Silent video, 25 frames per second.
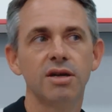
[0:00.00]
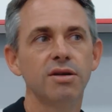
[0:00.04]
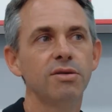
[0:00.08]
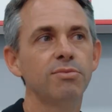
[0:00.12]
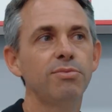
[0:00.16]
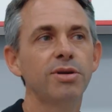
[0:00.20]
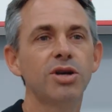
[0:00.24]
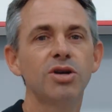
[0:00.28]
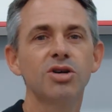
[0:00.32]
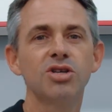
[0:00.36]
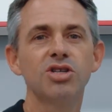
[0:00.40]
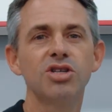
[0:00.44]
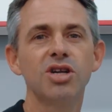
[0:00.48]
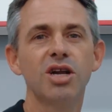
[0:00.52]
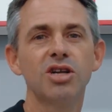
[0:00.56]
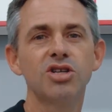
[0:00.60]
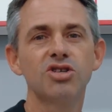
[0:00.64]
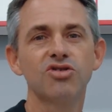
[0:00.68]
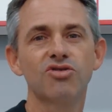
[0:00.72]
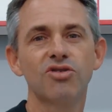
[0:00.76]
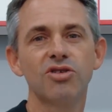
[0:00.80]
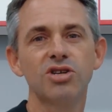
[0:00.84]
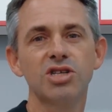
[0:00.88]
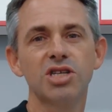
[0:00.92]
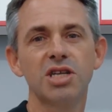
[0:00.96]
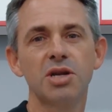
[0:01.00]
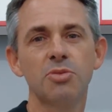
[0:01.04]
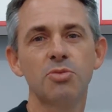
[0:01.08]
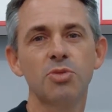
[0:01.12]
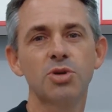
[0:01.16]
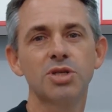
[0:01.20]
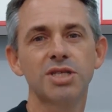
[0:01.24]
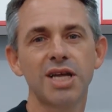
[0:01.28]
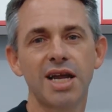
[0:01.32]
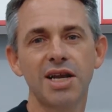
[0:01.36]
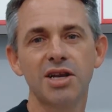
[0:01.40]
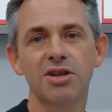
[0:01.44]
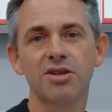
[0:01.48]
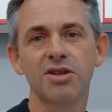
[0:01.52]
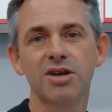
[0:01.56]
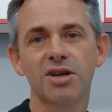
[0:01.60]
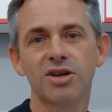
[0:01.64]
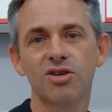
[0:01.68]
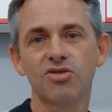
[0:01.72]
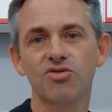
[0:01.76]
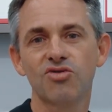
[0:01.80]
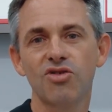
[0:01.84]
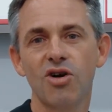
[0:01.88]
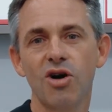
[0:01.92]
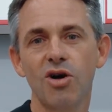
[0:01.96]
because Jerusalem was under the
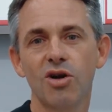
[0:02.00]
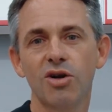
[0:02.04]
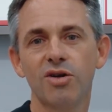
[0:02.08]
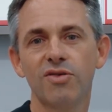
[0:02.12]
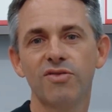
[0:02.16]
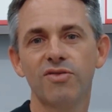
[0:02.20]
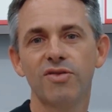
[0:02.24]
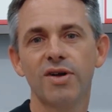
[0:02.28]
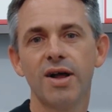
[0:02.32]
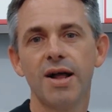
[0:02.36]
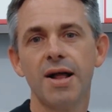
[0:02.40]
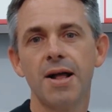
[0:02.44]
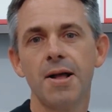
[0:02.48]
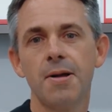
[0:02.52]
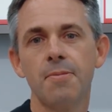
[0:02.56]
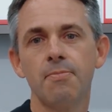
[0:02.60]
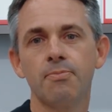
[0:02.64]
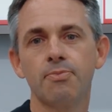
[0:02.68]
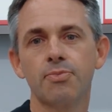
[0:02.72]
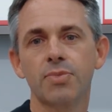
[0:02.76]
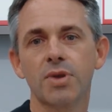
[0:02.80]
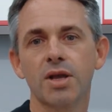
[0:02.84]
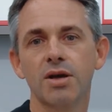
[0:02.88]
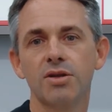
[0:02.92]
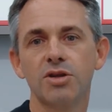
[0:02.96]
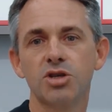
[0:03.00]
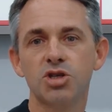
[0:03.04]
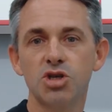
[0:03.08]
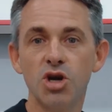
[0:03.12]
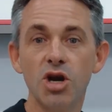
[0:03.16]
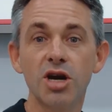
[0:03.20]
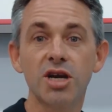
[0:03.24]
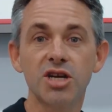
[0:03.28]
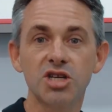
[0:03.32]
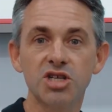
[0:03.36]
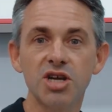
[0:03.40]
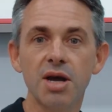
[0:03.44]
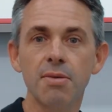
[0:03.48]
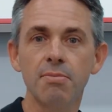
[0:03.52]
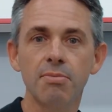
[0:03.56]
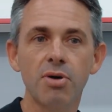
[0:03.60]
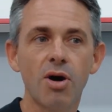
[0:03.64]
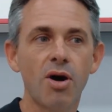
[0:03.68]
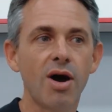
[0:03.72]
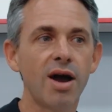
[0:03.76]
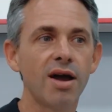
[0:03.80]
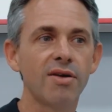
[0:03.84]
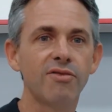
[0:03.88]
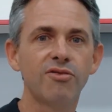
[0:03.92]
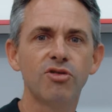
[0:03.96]
control of the Turkish
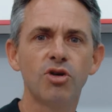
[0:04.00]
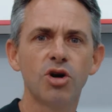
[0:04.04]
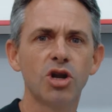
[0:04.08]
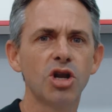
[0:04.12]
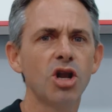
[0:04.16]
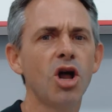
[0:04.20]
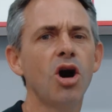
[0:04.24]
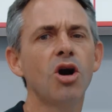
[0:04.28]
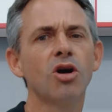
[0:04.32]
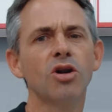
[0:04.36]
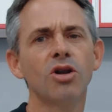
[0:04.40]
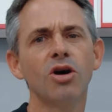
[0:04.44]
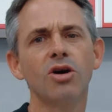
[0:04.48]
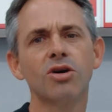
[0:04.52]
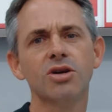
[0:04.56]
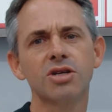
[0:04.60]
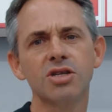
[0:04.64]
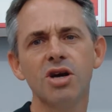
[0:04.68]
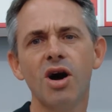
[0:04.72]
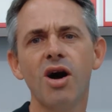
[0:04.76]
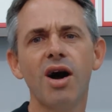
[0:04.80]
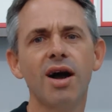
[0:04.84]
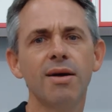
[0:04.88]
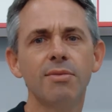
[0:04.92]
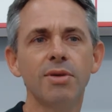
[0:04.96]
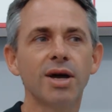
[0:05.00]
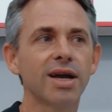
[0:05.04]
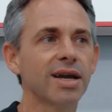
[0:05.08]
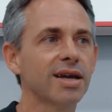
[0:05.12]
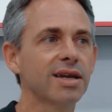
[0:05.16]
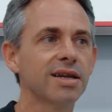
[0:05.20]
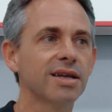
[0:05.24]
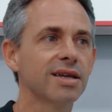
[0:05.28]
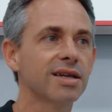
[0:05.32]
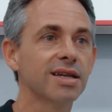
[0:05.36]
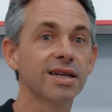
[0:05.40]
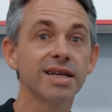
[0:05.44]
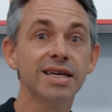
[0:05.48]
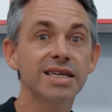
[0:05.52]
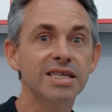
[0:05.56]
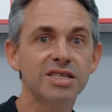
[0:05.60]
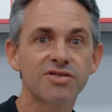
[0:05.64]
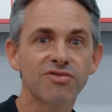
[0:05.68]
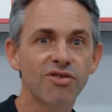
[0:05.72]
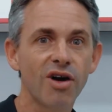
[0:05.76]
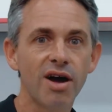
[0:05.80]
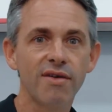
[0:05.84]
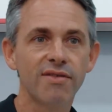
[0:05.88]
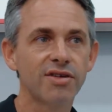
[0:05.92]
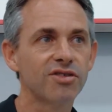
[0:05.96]
Empire for a long, long time, like at least
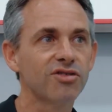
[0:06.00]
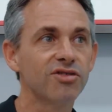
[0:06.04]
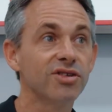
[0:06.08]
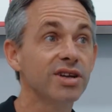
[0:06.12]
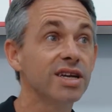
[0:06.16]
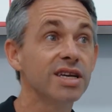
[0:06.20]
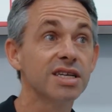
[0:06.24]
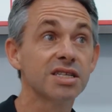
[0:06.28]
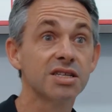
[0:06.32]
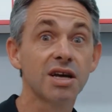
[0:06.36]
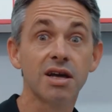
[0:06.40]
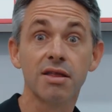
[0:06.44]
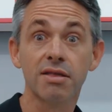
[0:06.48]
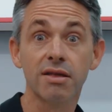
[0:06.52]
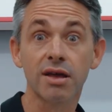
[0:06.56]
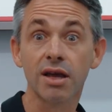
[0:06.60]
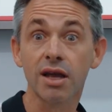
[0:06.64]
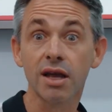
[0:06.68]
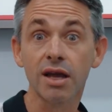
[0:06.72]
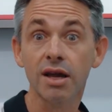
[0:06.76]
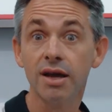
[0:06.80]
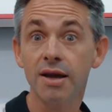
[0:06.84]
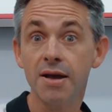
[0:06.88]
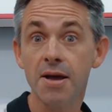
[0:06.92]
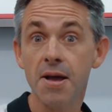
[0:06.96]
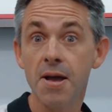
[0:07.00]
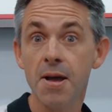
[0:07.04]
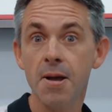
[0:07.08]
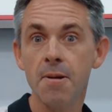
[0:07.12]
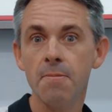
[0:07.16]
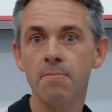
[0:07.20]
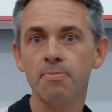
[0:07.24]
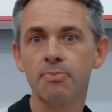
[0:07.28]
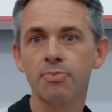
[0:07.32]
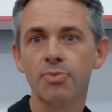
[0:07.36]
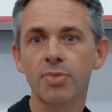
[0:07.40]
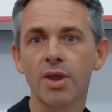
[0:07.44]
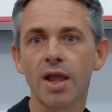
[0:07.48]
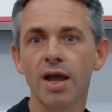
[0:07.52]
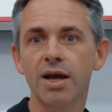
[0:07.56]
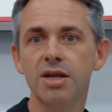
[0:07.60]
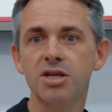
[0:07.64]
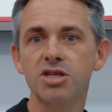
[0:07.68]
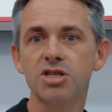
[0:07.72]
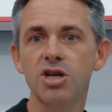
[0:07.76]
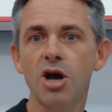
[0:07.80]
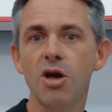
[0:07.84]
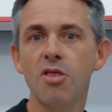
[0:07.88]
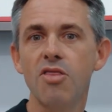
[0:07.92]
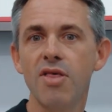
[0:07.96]
500 years, I think. And
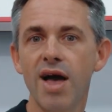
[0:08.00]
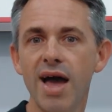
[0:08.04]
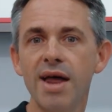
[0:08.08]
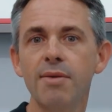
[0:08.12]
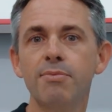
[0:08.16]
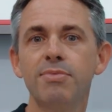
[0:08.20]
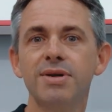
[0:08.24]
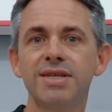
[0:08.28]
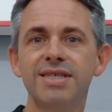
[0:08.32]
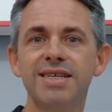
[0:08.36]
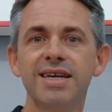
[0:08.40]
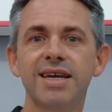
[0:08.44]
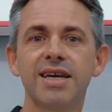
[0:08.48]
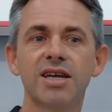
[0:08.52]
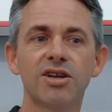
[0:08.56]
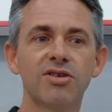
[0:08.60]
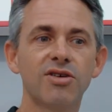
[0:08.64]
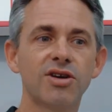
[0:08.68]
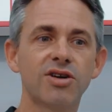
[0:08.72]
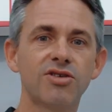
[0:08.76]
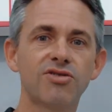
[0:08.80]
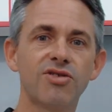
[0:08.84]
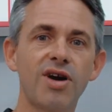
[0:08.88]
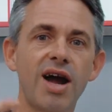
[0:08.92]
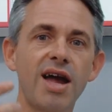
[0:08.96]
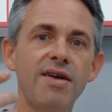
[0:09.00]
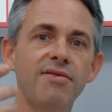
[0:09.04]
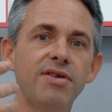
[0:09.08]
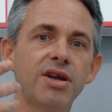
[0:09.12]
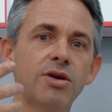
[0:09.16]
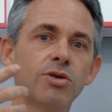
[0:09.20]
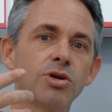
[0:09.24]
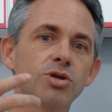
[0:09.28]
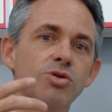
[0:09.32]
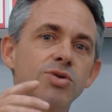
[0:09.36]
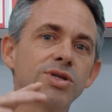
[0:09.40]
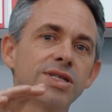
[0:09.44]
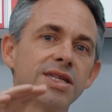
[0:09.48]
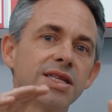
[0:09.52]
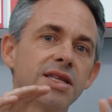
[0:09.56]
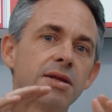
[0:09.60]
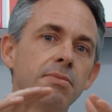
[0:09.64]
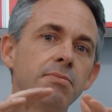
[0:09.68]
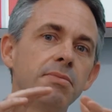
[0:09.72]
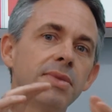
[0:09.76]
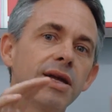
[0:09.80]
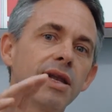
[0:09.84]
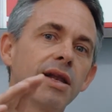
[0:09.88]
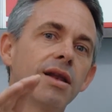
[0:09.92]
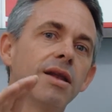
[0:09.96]
so that particular engraving, which was in the
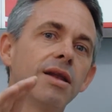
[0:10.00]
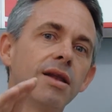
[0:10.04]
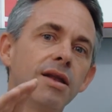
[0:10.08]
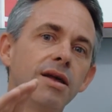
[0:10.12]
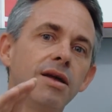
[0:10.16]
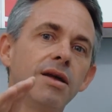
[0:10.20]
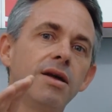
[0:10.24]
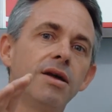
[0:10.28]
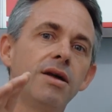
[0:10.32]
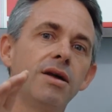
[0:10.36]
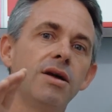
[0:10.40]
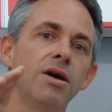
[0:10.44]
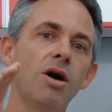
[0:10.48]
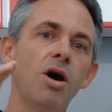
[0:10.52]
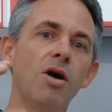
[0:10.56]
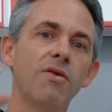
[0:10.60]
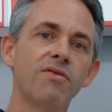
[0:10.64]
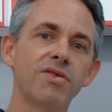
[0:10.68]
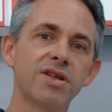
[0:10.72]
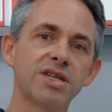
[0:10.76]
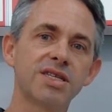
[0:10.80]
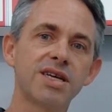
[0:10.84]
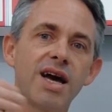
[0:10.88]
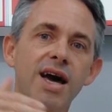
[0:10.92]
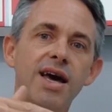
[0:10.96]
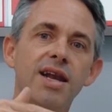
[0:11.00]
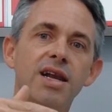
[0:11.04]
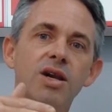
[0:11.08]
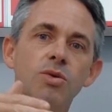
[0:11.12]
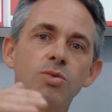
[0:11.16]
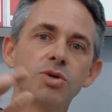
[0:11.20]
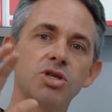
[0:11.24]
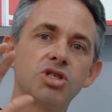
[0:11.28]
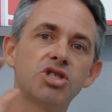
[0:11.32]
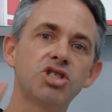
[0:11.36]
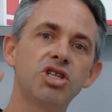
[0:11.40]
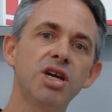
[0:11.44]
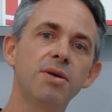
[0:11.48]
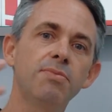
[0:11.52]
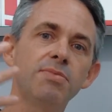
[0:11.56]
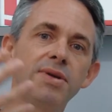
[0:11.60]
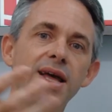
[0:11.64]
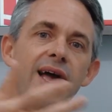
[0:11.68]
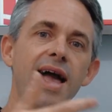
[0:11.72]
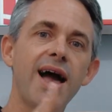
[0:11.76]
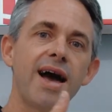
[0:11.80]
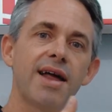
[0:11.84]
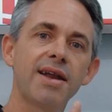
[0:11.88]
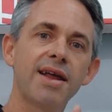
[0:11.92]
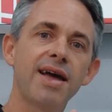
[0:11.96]
middle of the tunnel, was chipped
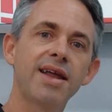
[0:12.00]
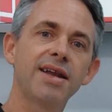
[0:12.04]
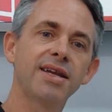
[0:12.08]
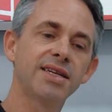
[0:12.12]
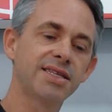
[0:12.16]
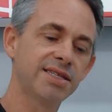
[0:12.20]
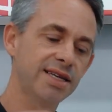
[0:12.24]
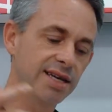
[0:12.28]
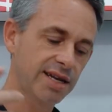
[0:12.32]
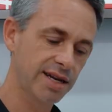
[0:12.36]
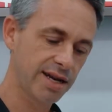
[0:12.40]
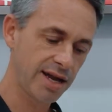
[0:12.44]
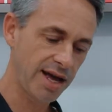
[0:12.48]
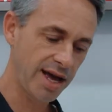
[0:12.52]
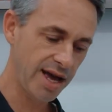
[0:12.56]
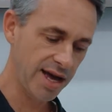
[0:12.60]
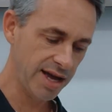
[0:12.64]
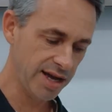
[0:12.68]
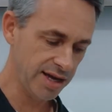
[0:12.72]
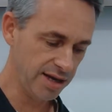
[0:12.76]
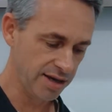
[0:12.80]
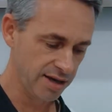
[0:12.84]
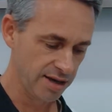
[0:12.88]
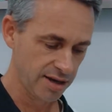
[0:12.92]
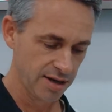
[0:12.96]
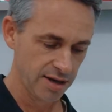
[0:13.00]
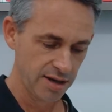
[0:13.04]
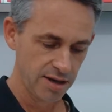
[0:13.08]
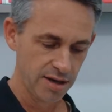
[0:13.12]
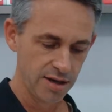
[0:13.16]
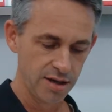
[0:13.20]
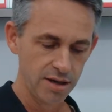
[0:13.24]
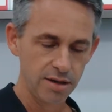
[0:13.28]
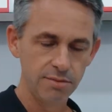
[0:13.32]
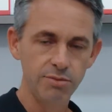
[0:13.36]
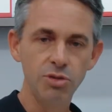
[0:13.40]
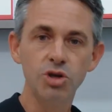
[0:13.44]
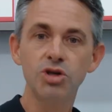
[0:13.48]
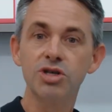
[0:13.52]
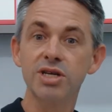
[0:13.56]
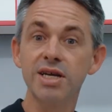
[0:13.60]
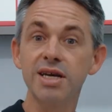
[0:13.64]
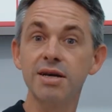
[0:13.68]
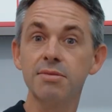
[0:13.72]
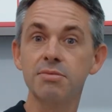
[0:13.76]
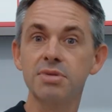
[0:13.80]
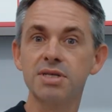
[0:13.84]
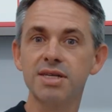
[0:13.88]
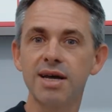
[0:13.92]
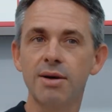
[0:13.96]
out, and it's in a
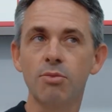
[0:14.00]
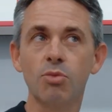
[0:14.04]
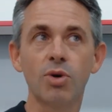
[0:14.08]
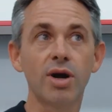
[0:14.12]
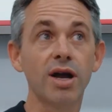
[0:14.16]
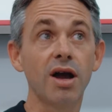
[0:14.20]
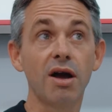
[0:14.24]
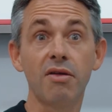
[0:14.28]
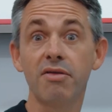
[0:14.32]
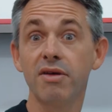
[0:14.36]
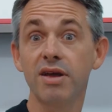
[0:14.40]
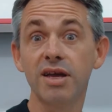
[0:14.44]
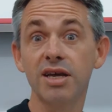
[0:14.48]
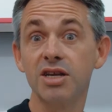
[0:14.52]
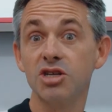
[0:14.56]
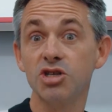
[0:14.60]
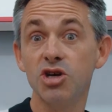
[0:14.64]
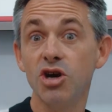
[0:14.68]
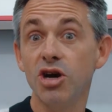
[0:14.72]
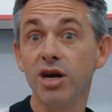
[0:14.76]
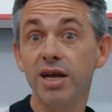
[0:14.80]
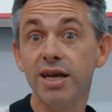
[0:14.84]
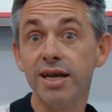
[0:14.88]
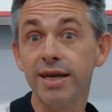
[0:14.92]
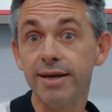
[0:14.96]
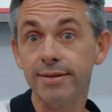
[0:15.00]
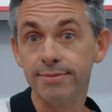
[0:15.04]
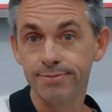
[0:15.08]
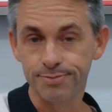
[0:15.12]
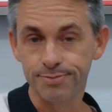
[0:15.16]
museum somewhere, I think in Turkey.